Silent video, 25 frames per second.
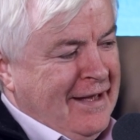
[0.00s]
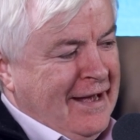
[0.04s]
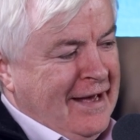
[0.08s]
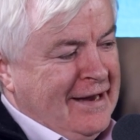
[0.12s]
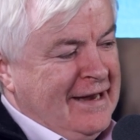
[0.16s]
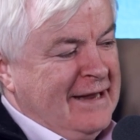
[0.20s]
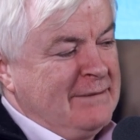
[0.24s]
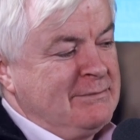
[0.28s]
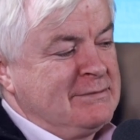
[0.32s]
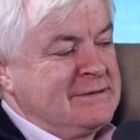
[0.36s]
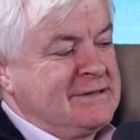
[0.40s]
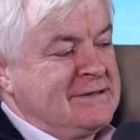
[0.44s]

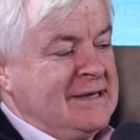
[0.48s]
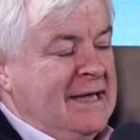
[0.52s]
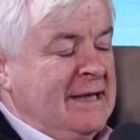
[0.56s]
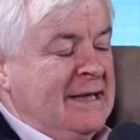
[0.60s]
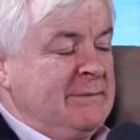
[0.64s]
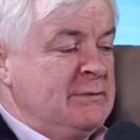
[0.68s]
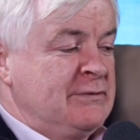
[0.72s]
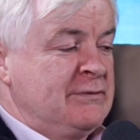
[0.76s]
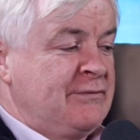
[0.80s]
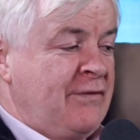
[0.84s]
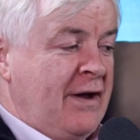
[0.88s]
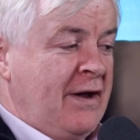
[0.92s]
and it was
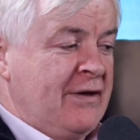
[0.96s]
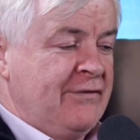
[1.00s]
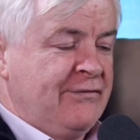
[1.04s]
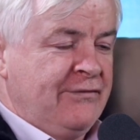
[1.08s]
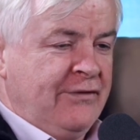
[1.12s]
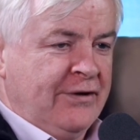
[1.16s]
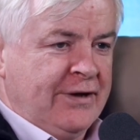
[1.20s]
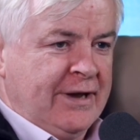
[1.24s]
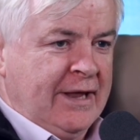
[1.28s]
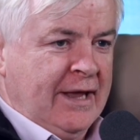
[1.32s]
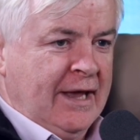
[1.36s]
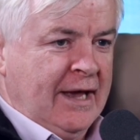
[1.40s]
it was very
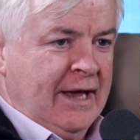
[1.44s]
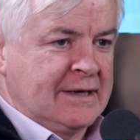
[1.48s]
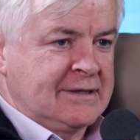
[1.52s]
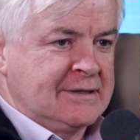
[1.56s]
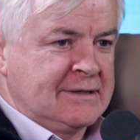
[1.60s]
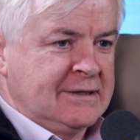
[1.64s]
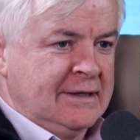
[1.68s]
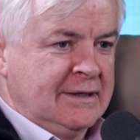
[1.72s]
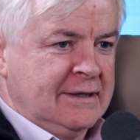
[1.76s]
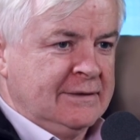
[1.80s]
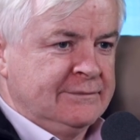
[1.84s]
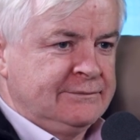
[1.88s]
funny
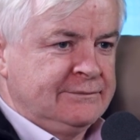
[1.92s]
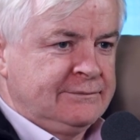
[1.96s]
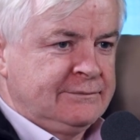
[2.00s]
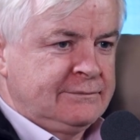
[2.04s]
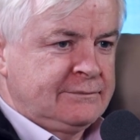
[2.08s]
actually.